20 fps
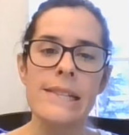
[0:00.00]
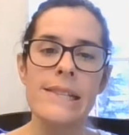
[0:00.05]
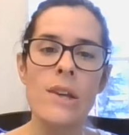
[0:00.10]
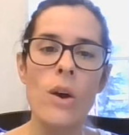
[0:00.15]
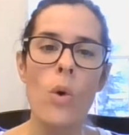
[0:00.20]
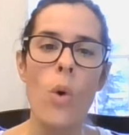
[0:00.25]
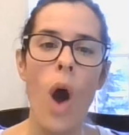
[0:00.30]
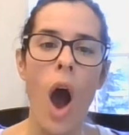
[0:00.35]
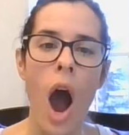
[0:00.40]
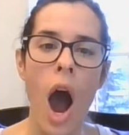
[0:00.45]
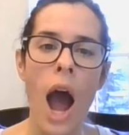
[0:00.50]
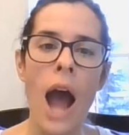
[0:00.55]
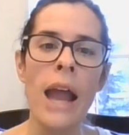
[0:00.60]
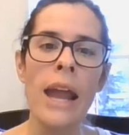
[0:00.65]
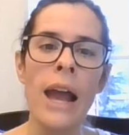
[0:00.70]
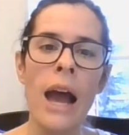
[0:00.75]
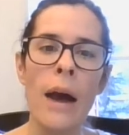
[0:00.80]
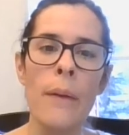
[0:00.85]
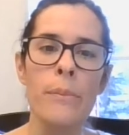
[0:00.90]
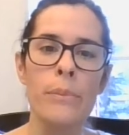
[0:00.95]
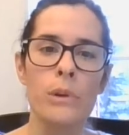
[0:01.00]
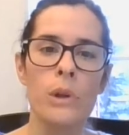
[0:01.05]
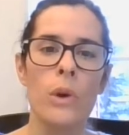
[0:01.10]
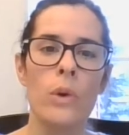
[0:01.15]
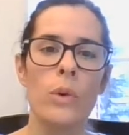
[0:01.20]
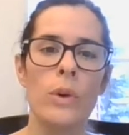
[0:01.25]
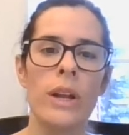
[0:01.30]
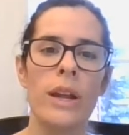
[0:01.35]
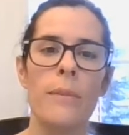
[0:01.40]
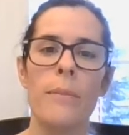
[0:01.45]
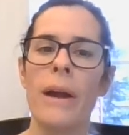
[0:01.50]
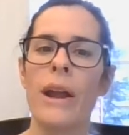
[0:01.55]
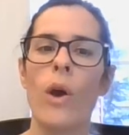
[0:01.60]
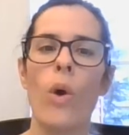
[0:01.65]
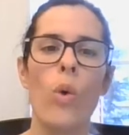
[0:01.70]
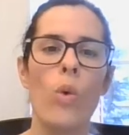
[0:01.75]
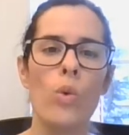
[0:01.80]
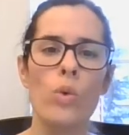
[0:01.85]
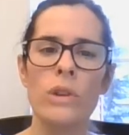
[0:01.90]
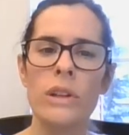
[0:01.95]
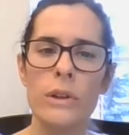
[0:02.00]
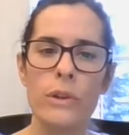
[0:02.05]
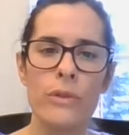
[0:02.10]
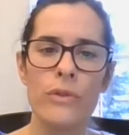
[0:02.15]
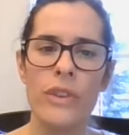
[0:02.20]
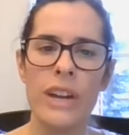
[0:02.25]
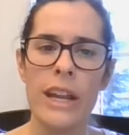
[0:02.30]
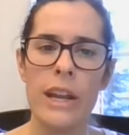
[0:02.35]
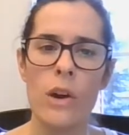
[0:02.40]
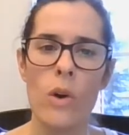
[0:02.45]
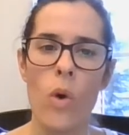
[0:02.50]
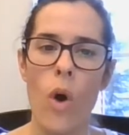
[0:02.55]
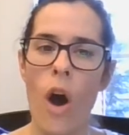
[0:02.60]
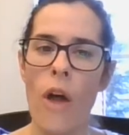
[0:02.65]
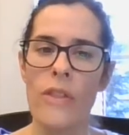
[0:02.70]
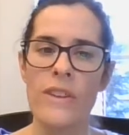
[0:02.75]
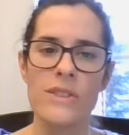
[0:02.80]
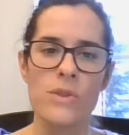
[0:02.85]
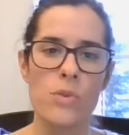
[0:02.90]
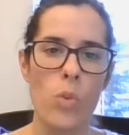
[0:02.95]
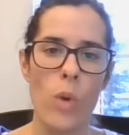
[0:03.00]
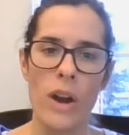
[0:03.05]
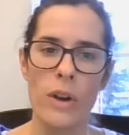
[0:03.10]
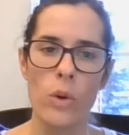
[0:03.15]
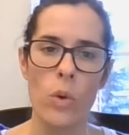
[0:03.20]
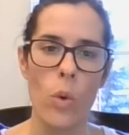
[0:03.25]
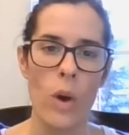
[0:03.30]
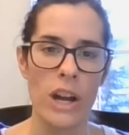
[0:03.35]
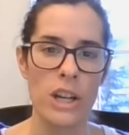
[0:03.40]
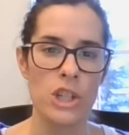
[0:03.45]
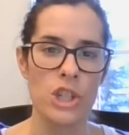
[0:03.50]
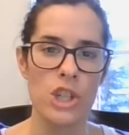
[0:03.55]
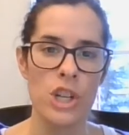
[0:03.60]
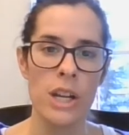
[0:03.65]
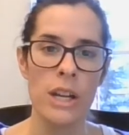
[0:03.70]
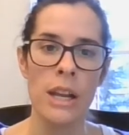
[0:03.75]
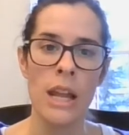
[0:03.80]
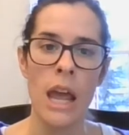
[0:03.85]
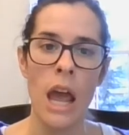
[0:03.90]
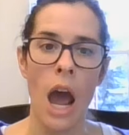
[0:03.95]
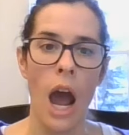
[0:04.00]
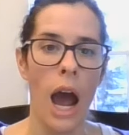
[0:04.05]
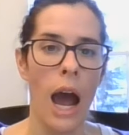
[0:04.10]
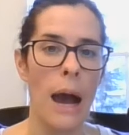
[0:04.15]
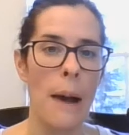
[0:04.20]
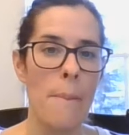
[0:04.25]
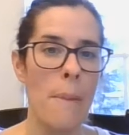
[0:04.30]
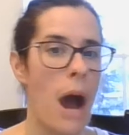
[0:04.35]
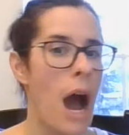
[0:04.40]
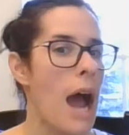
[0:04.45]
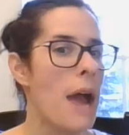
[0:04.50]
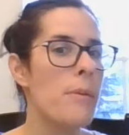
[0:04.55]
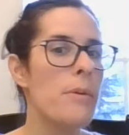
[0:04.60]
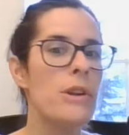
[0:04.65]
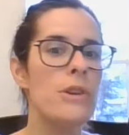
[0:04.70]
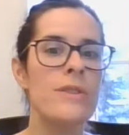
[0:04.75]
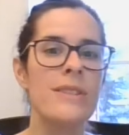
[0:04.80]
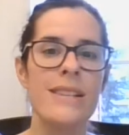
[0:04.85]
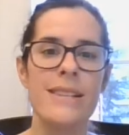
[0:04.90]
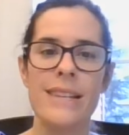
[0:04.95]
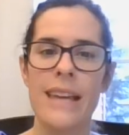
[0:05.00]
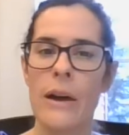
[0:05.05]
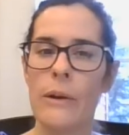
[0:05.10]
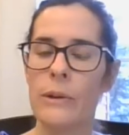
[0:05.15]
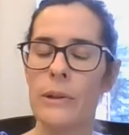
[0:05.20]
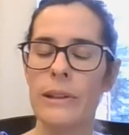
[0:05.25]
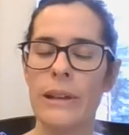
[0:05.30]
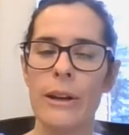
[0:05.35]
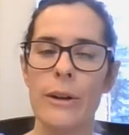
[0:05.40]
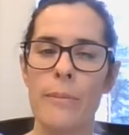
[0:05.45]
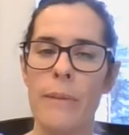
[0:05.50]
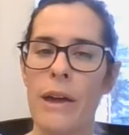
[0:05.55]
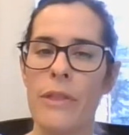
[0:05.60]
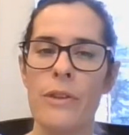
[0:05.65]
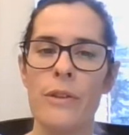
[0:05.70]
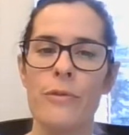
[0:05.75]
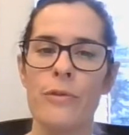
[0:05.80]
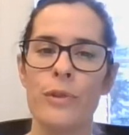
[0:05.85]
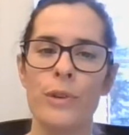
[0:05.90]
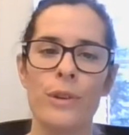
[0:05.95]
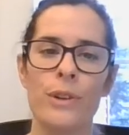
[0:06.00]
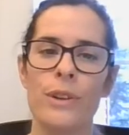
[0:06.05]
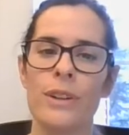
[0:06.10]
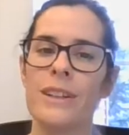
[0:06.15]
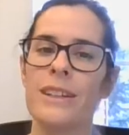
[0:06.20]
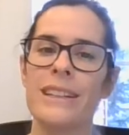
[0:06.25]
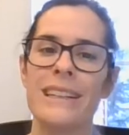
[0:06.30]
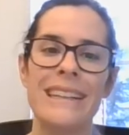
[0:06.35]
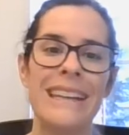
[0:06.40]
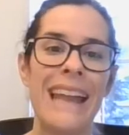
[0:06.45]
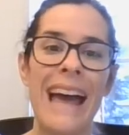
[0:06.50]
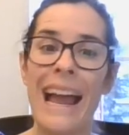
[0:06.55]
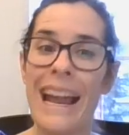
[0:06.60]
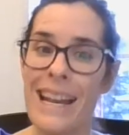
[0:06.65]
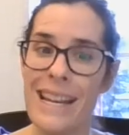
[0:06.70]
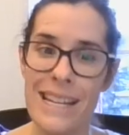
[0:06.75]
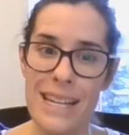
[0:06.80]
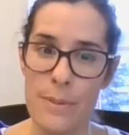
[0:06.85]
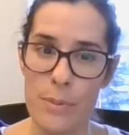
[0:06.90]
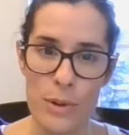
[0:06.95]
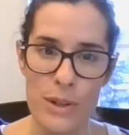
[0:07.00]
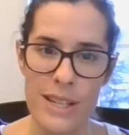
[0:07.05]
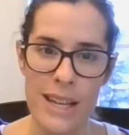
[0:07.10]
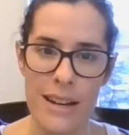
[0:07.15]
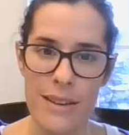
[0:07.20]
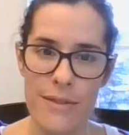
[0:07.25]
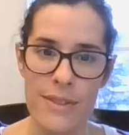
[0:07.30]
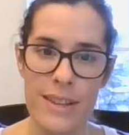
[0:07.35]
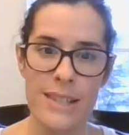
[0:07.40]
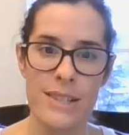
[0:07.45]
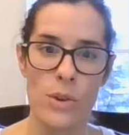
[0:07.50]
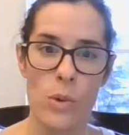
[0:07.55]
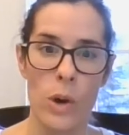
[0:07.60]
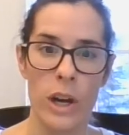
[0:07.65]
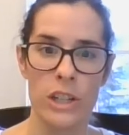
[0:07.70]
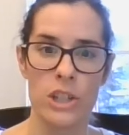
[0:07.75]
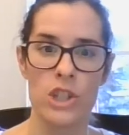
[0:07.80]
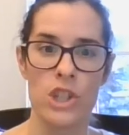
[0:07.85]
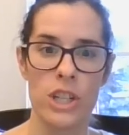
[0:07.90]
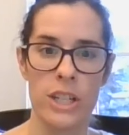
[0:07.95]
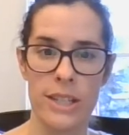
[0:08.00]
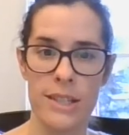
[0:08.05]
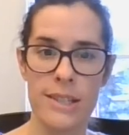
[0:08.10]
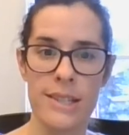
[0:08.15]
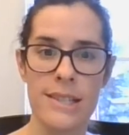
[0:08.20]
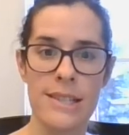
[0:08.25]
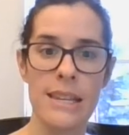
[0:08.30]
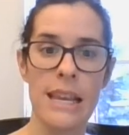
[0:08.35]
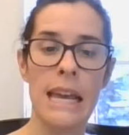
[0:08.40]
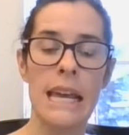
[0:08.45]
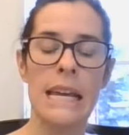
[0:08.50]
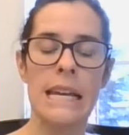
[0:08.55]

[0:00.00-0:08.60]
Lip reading: So I uploaded my own little video on this one question. I would use this calculator method for 90% of these questions.